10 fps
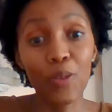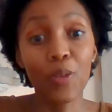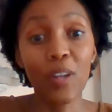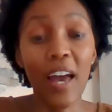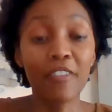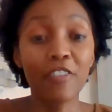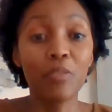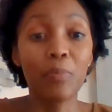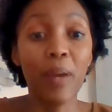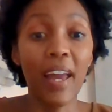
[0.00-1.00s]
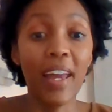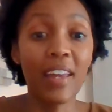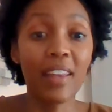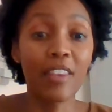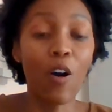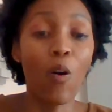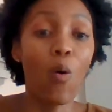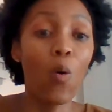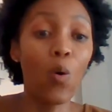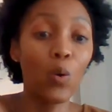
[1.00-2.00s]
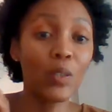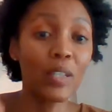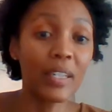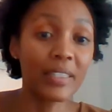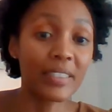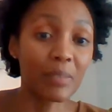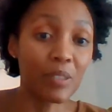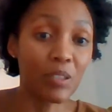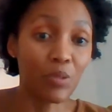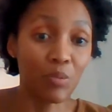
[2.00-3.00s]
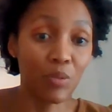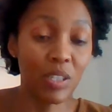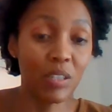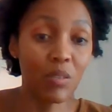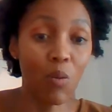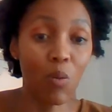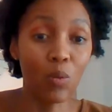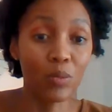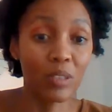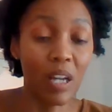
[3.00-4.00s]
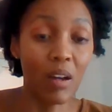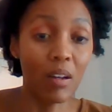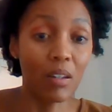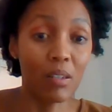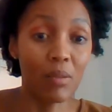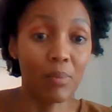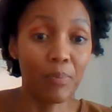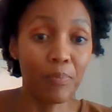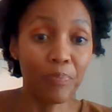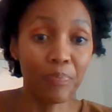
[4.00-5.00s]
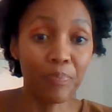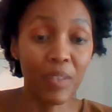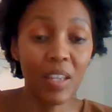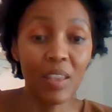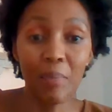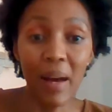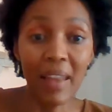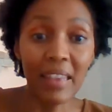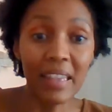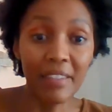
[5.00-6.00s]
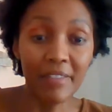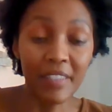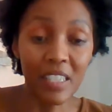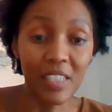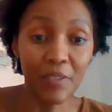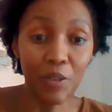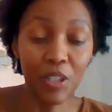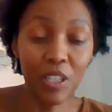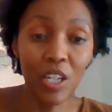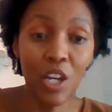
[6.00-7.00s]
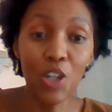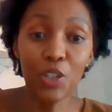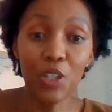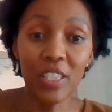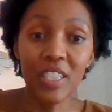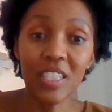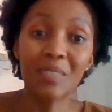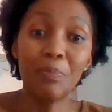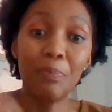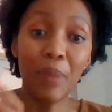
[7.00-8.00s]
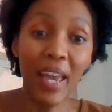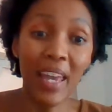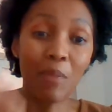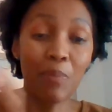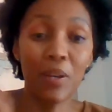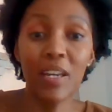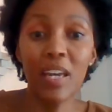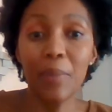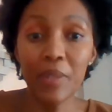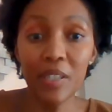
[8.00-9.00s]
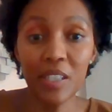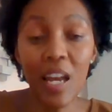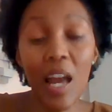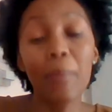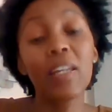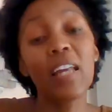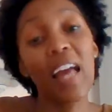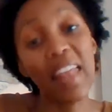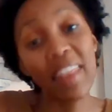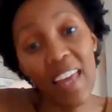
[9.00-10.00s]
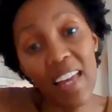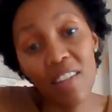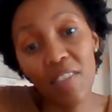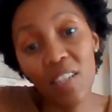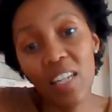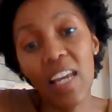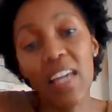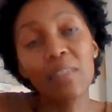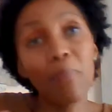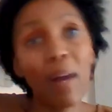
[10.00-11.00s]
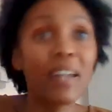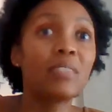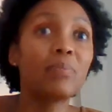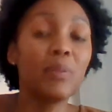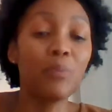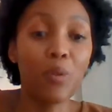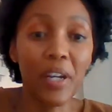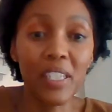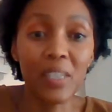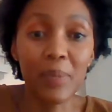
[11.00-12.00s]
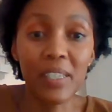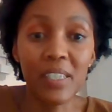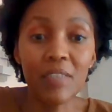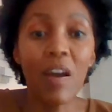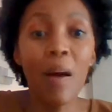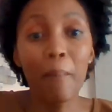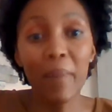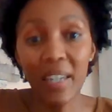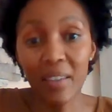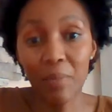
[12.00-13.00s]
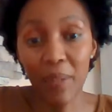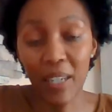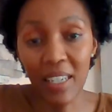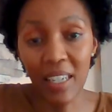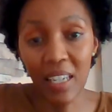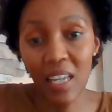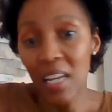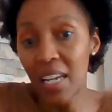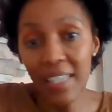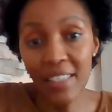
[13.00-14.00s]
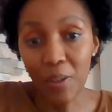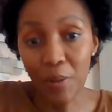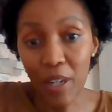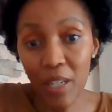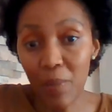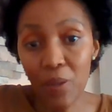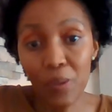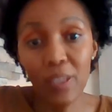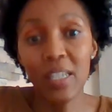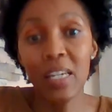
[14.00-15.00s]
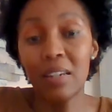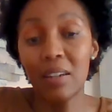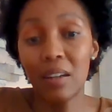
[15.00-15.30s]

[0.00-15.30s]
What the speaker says: you don't have to pay the whole subscription or the monthly fees for it. You can just pay per image. I mean, at the end of the day, it might be more expensive, but at the beginning, it's great because